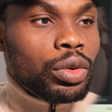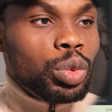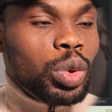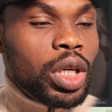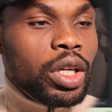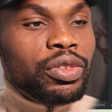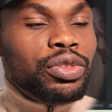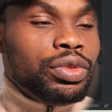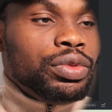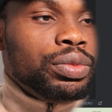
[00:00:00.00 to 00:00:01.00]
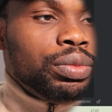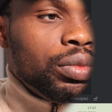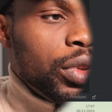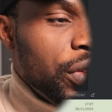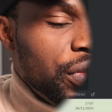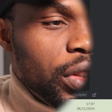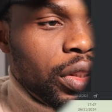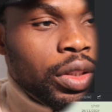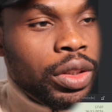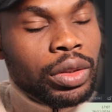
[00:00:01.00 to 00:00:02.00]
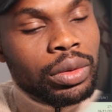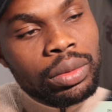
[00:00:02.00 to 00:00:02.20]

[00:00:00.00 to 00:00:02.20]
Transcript: we have a very